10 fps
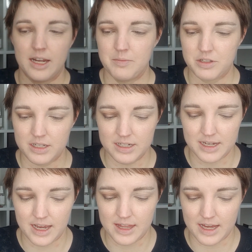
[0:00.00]
I'm just going to
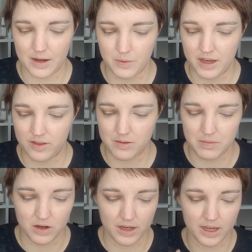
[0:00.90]
take that with
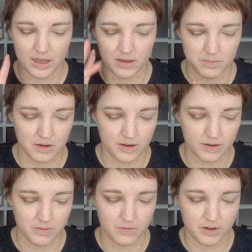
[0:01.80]
my
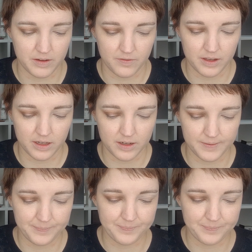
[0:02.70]
ring finger